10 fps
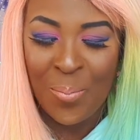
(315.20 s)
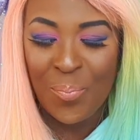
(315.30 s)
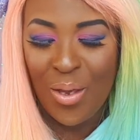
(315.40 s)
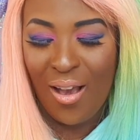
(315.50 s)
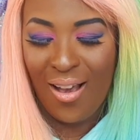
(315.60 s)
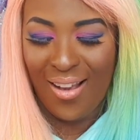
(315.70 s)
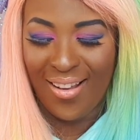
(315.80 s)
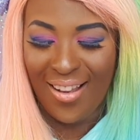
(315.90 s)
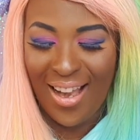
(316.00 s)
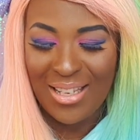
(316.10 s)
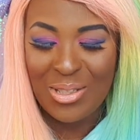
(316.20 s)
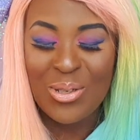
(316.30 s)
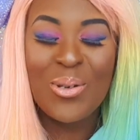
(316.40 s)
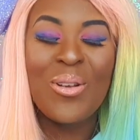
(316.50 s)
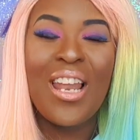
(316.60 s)
Ah, I
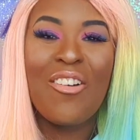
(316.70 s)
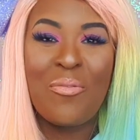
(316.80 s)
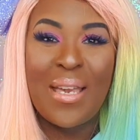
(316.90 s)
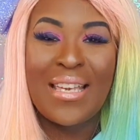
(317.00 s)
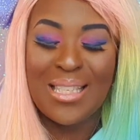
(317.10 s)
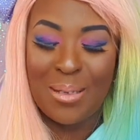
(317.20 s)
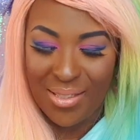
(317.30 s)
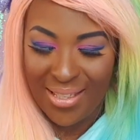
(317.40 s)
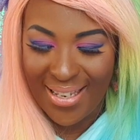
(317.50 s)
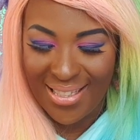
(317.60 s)
do love me some tea.